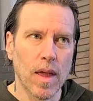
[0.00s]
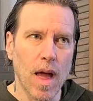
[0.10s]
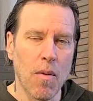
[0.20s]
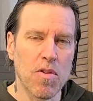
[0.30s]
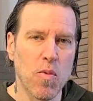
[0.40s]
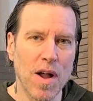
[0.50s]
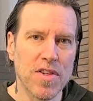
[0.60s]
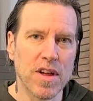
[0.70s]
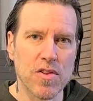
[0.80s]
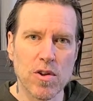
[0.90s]
I was
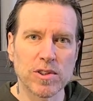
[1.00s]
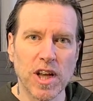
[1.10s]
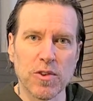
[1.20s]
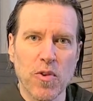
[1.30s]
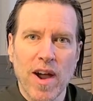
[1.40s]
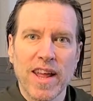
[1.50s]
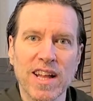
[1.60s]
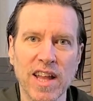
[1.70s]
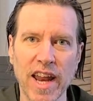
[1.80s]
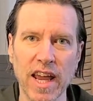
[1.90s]
watching a Joe Satriani
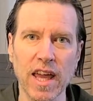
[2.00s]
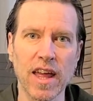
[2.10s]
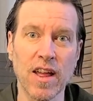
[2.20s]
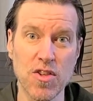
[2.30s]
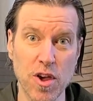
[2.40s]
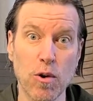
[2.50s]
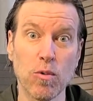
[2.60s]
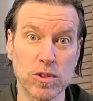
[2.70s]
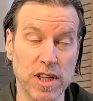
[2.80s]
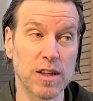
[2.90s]
clinic, and
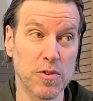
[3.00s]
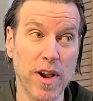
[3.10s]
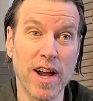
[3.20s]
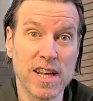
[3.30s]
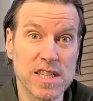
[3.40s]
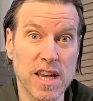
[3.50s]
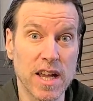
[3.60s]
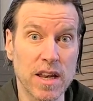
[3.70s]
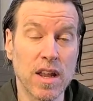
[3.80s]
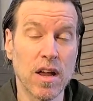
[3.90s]
Joe Satriani
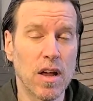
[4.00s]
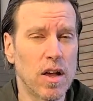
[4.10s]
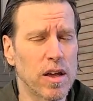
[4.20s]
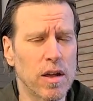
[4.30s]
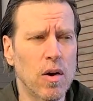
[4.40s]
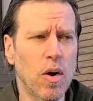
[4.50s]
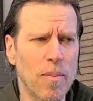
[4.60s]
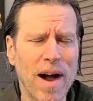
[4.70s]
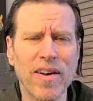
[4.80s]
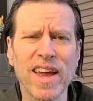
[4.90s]
said,
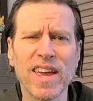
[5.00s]
about 8